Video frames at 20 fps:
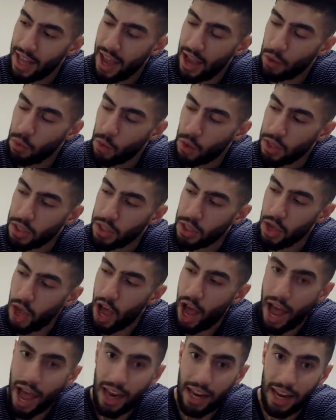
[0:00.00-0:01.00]
And once you
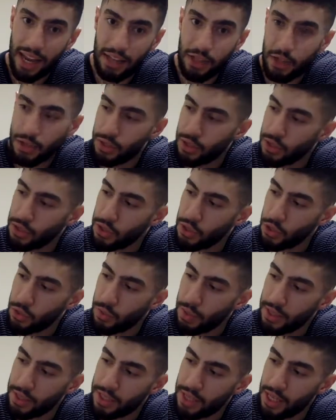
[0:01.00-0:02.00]
highlight those
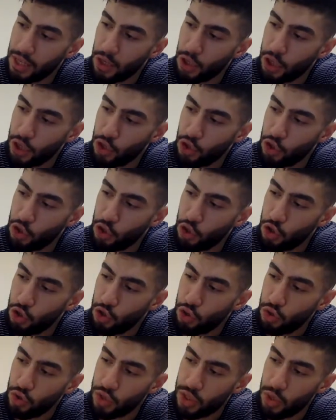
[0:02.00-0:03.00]
instruments, then you can
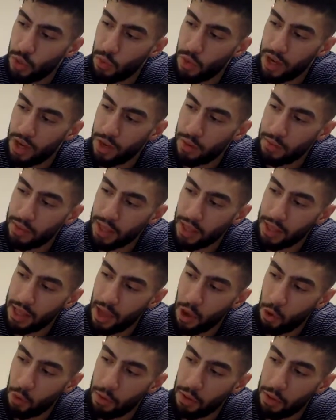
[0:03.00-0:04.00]
choose the rhythm that
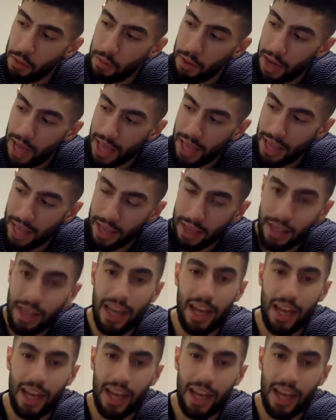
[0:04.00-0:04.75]
they'll be playing.